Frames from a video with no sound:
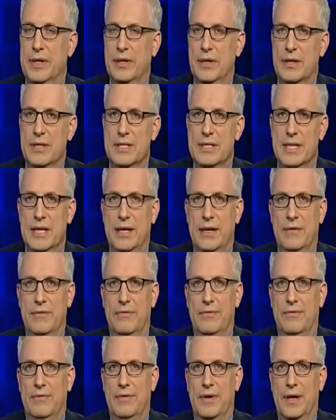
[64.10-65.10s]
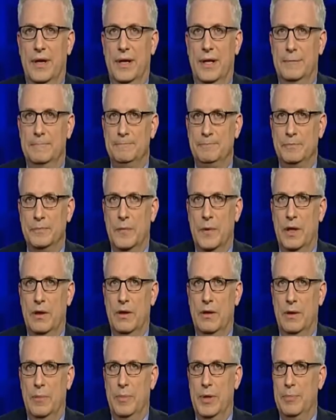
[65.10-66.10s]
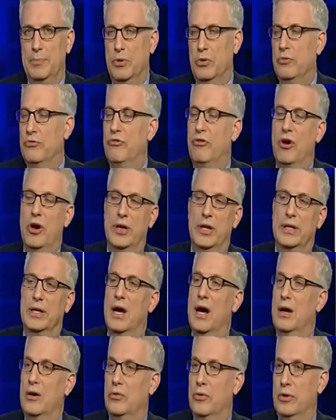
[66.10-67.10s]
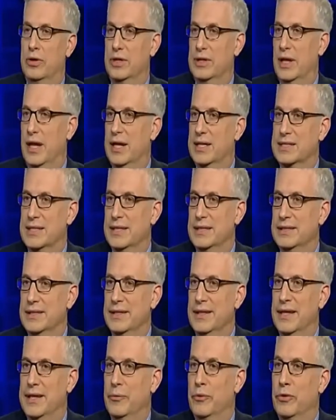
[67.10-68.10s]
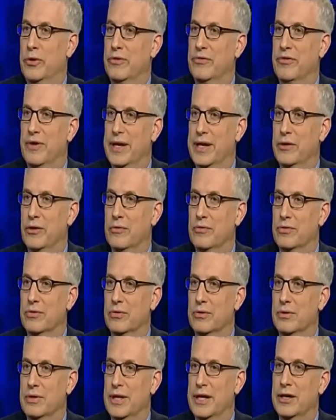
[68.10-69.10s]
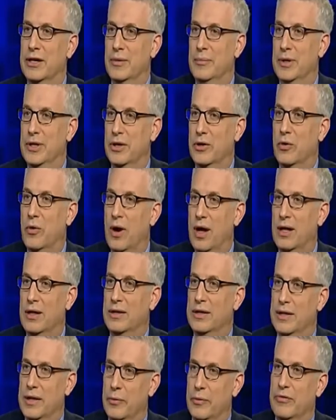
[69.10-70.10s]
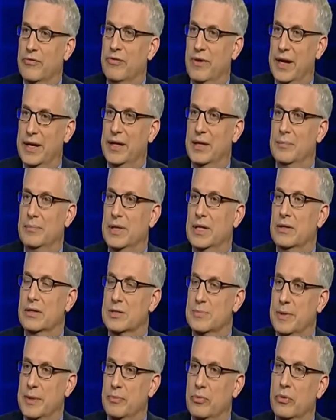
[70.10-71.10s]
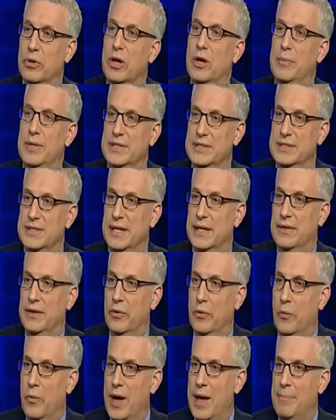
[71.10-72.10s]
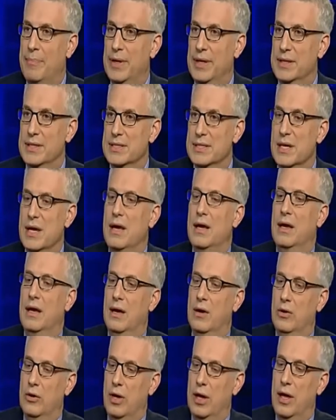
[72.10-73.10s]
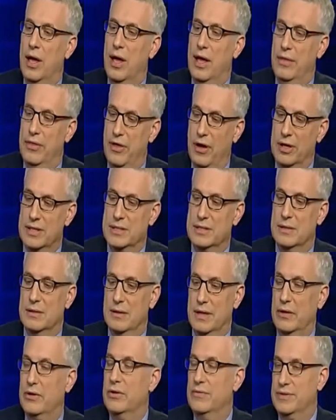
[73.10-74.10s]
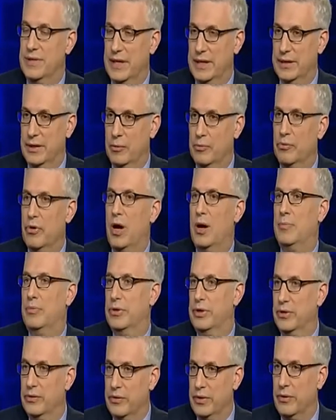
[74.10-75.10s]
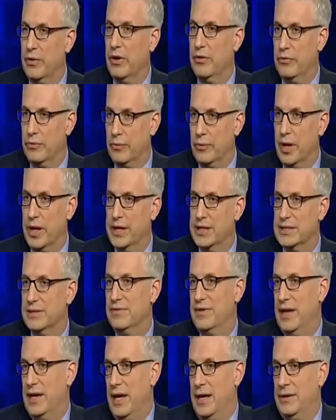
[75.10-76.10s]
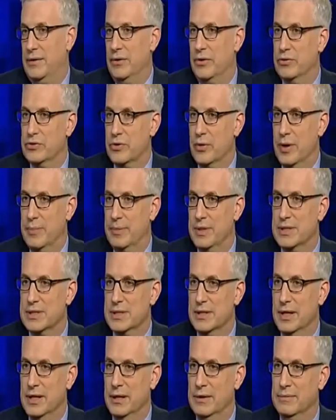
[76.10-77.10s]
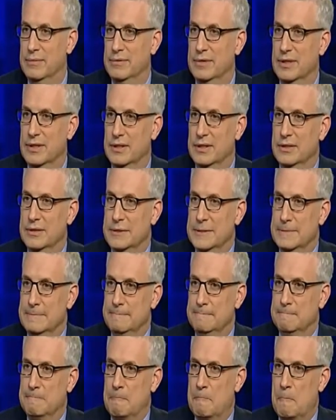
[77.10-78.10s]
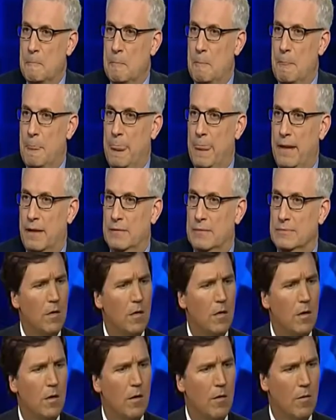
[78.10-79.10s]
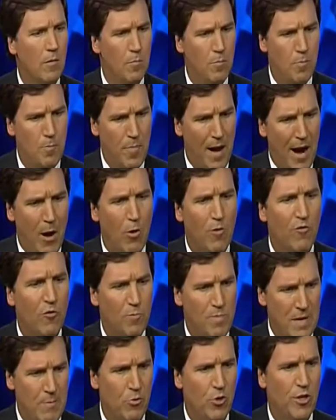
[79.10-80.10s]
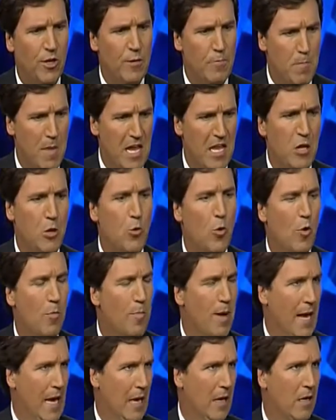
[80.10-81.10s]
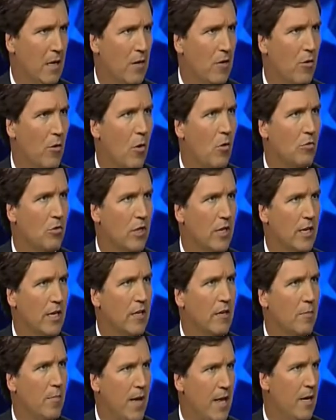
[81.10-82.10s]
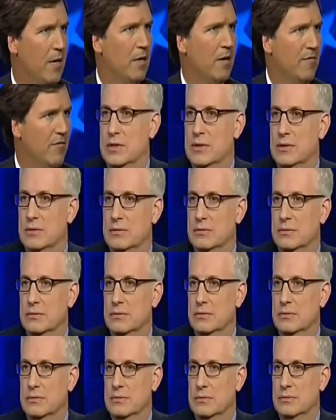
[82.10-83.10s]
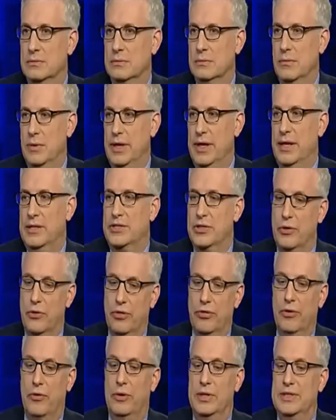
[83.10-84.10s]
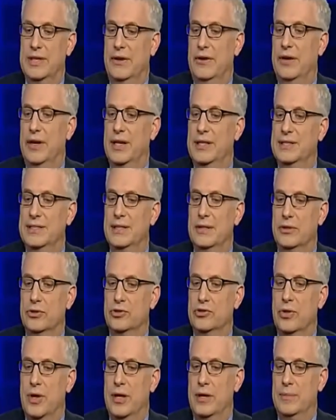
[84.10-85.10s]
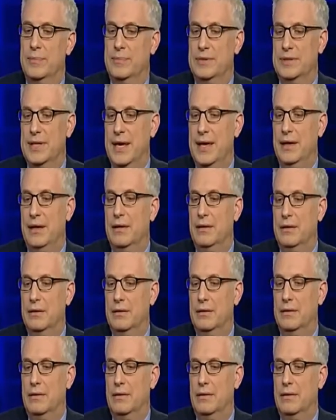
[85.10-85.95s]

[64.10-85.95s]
because if um, the people who fought at Concord and Lexington, they weren't fighting over income inequality. They were fighting because people were coming to take their weapons and thus they could have taken their property or their other rights if they had yes. those weapons. Yeah. So without a gun, powerful people can make you obey. You're only independent if you can defend yourself. Well, oh, yeah, it's an authoritarian idea to try to take